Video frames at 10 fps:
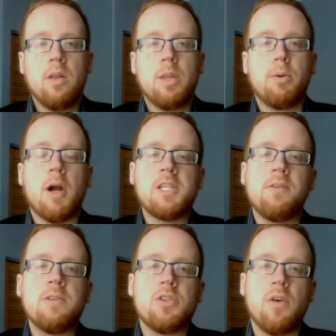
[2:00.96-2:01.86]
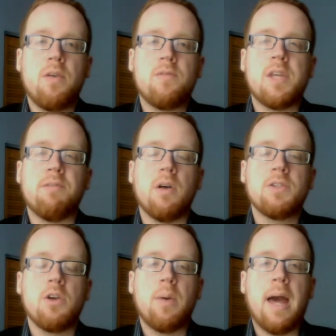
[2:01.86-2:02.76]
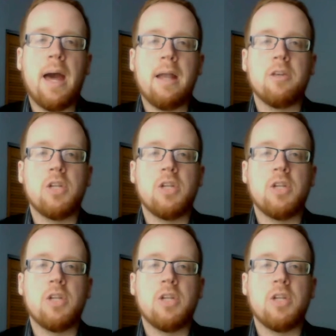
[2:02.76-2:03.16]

The Progressive Conservatives have also had a